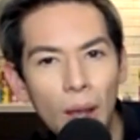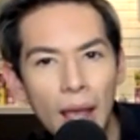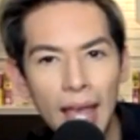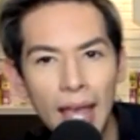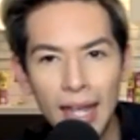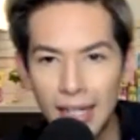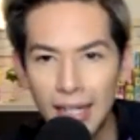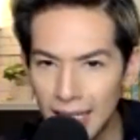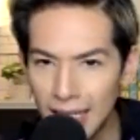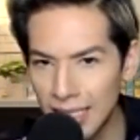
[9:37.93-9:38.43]

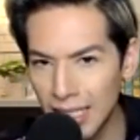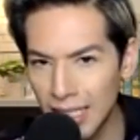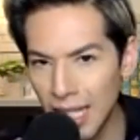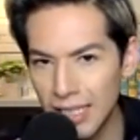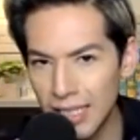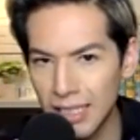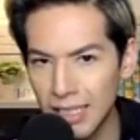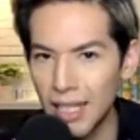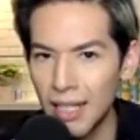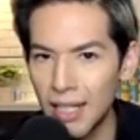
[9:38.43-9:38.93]
Andy
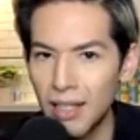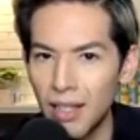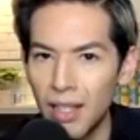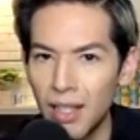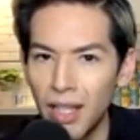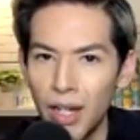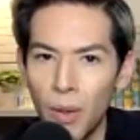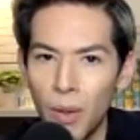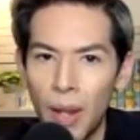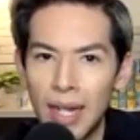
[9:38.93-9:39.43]
says that,
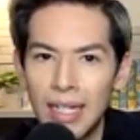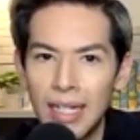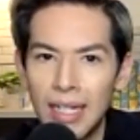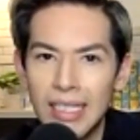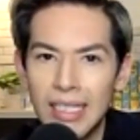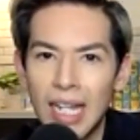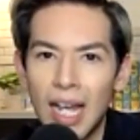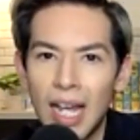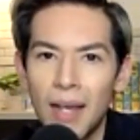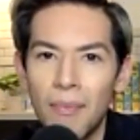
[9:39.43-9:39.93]
you know,
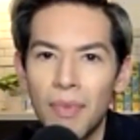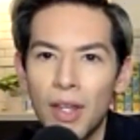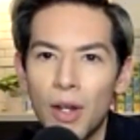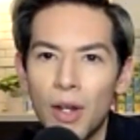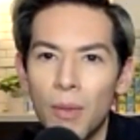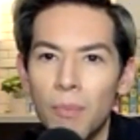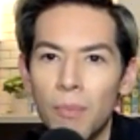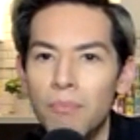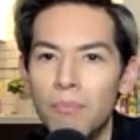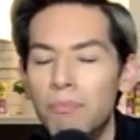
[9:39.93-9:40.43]
anytime there are